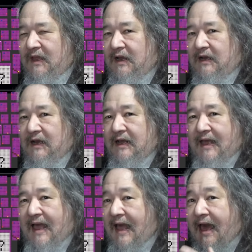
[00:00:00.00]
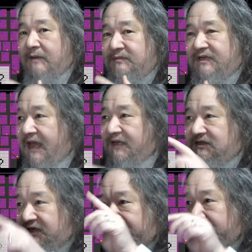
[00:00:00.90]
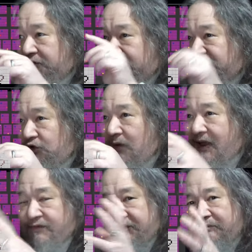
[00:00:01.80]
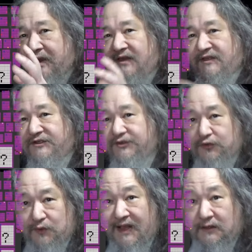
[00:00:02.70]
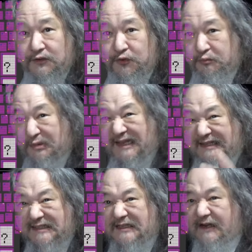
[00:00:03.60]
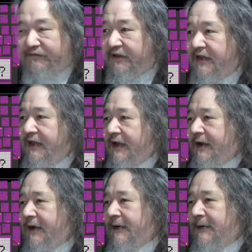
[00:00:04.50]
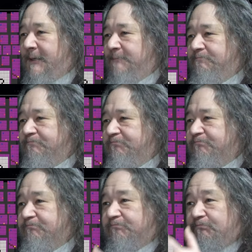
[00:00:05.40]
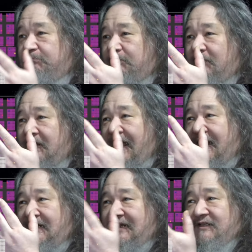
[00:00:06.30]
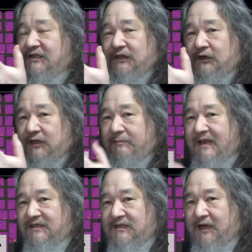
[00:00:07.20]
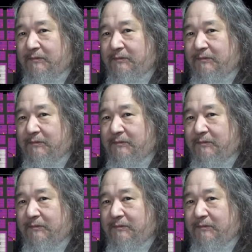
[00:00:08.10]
uh, Atom decks, each of them surrounded by this new L2 plate stuff. Um, and it's clearly messed up